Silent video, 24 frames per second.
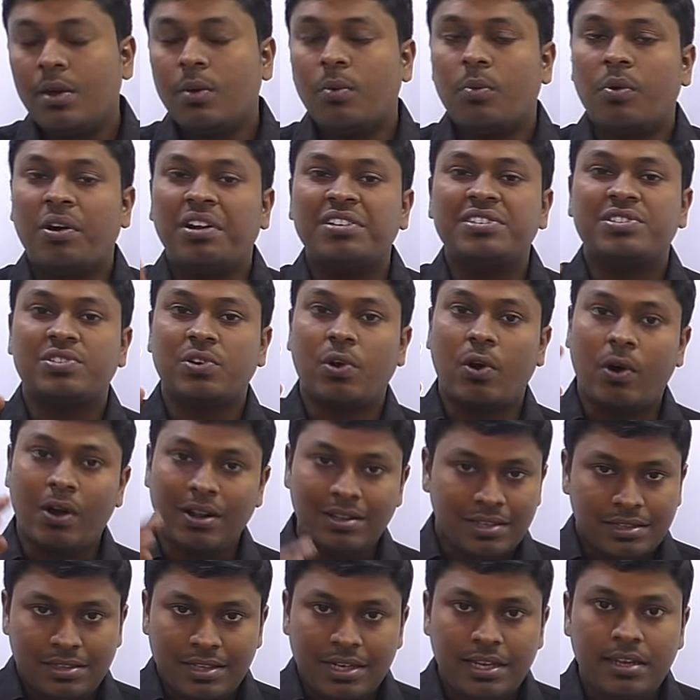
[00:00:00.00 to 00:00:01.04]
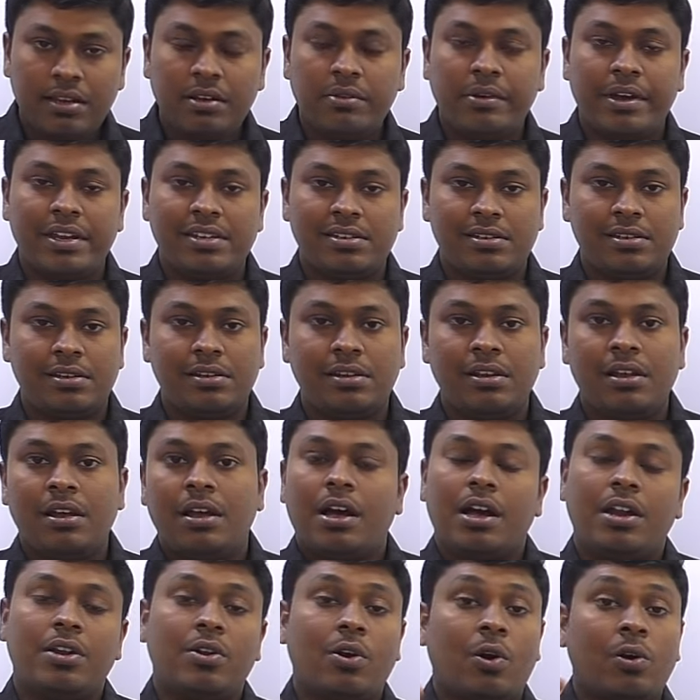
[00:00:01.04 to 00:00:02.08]
Watch all the three questions
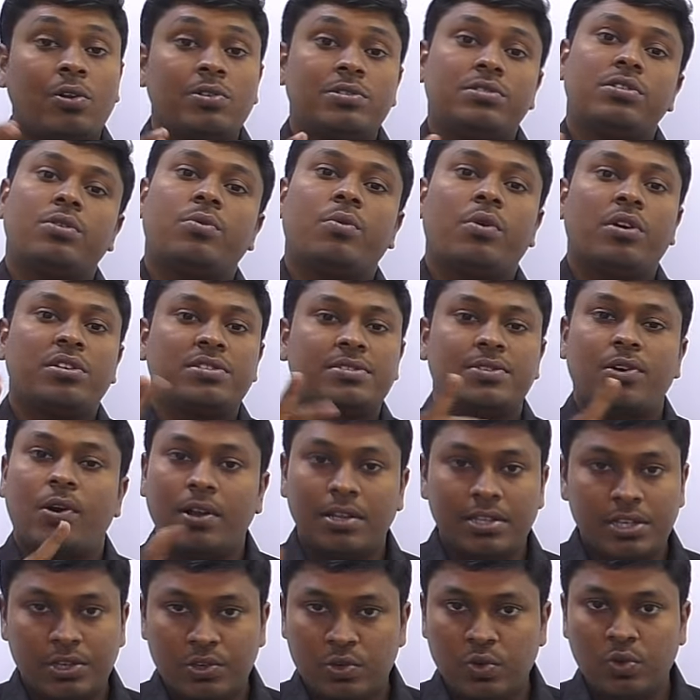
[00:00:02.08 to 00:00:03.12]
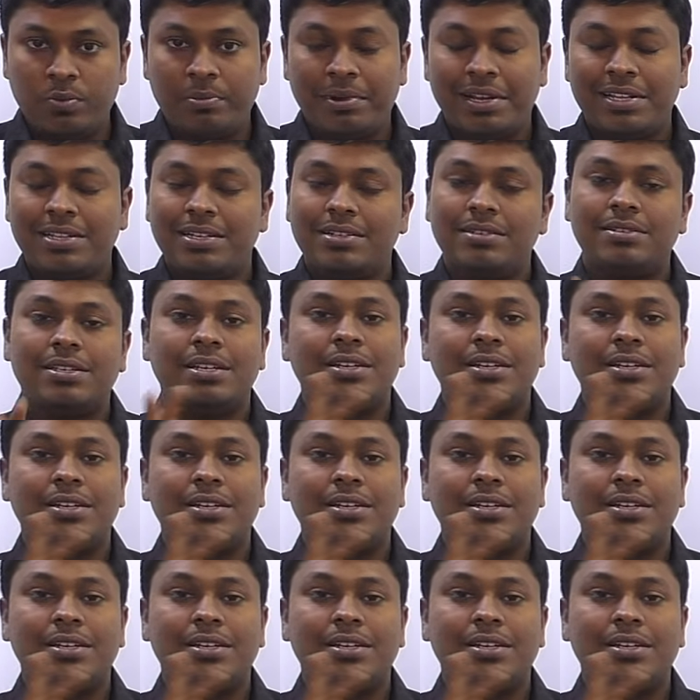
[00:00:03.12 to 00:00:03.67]
and also watch all the two methods,